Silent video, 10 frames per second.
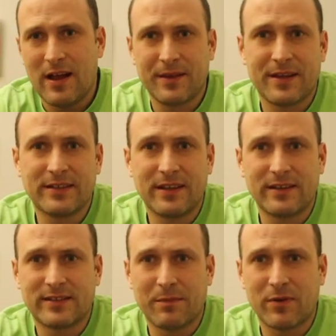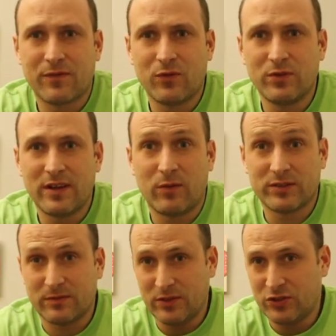And the kids had the separate food, and there
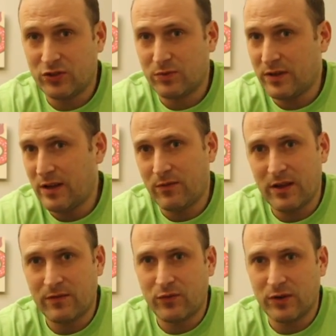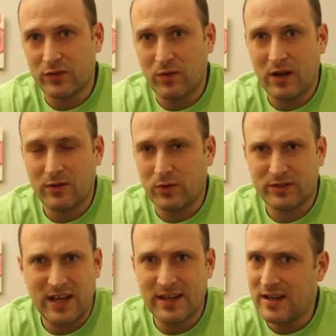was some issues with that food as well. It
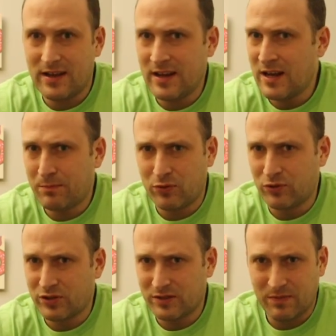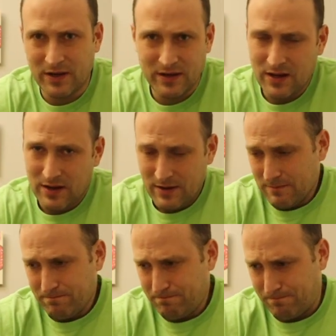wasn't in their purchase, but
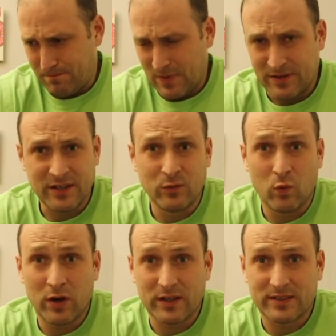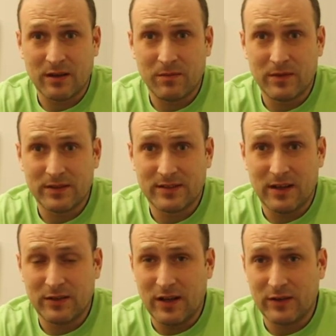didn't work at
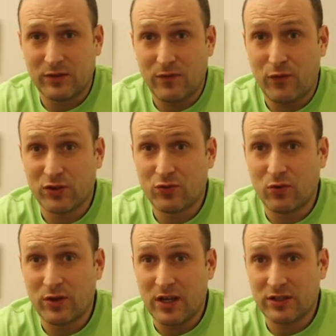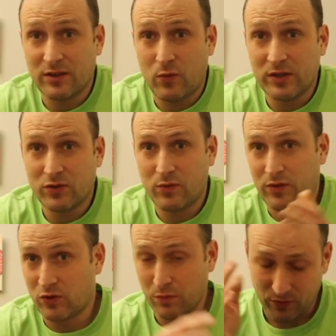the first two locations I went to
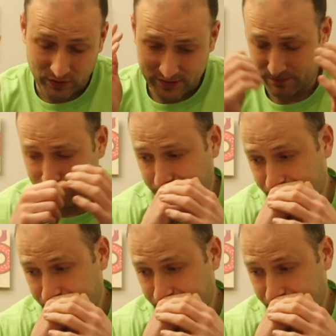with coupons.